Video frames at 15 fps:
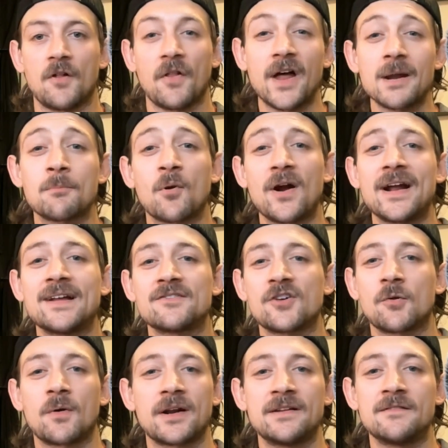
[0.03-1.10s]
lot of brands are
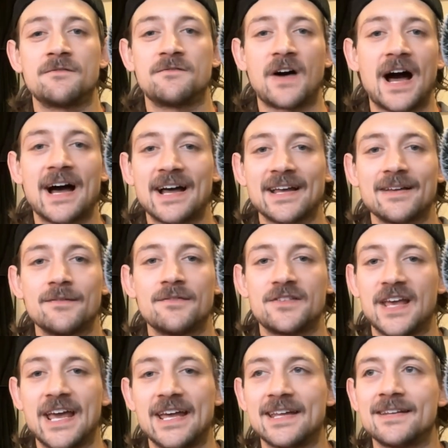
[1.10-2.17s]
running 5,
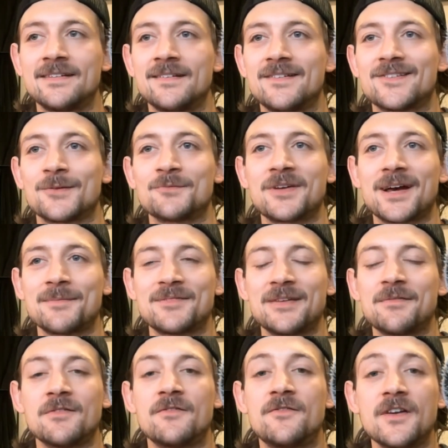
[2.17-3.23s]
10, sometimes
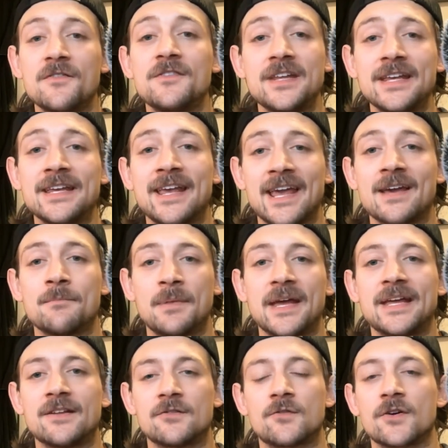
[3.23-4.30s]
even 15
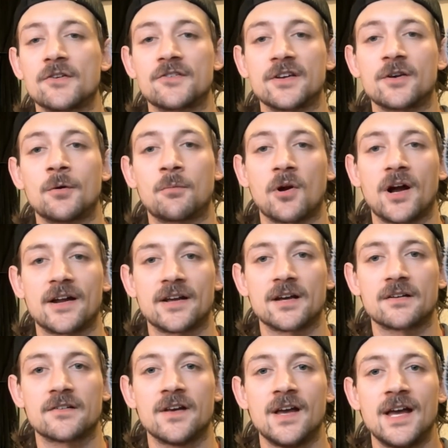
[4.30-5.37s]
campaigns for a single
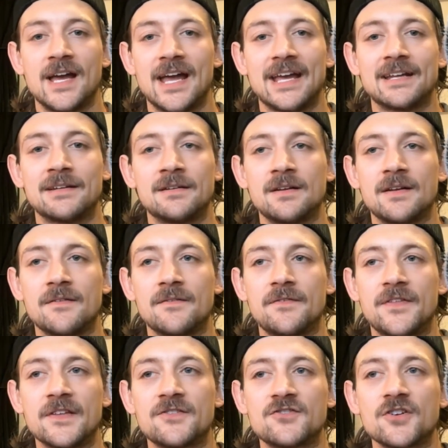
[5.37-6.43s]
product, and
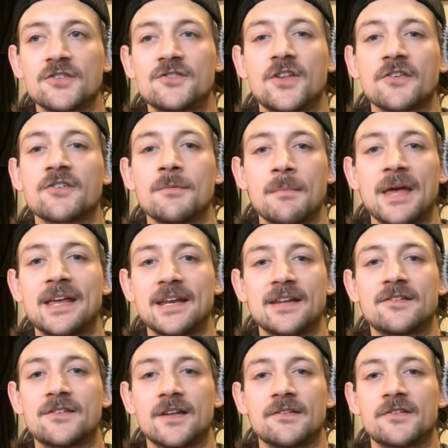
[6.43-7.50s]
this just doesn't make any
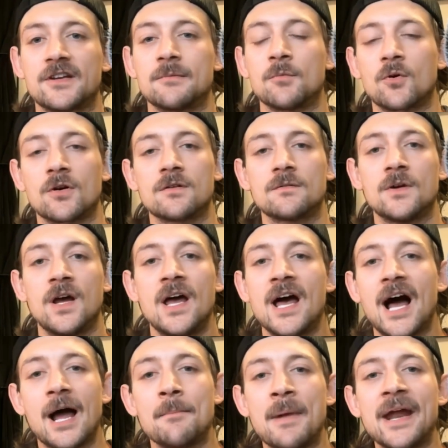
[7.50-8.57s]
sense anymore.
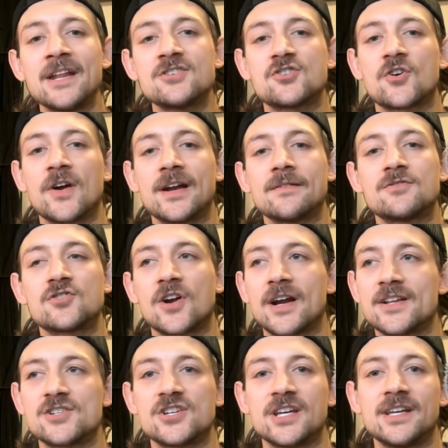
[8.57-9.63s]
I manage creative
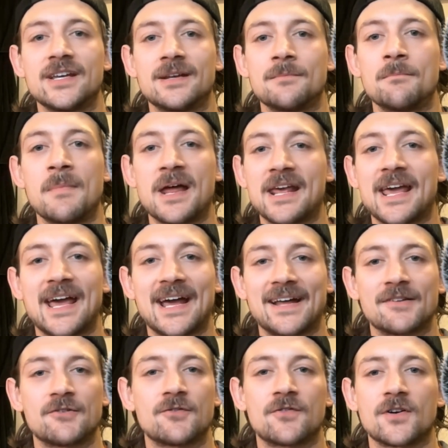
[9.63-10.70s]
strategy and meta
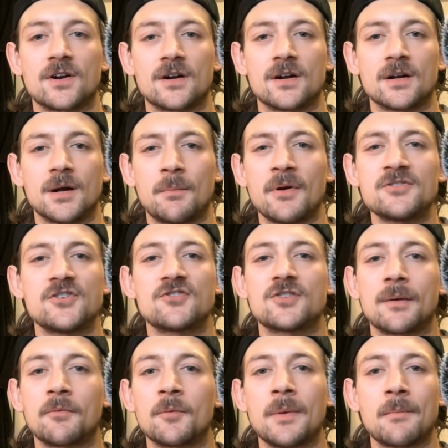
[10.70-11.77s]
ads for a bunch of
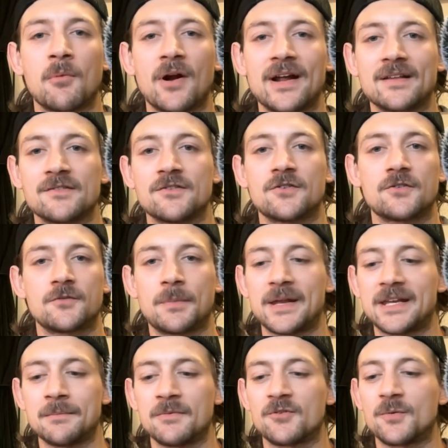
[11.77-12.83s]
supplement brands
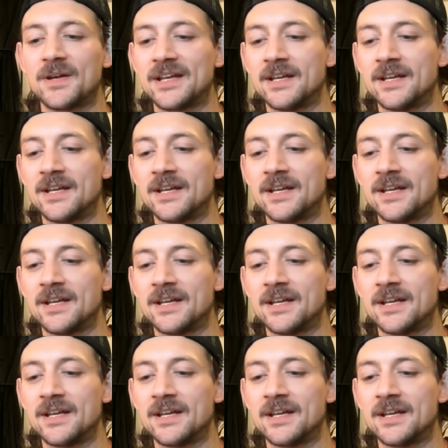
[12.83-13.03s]
spending between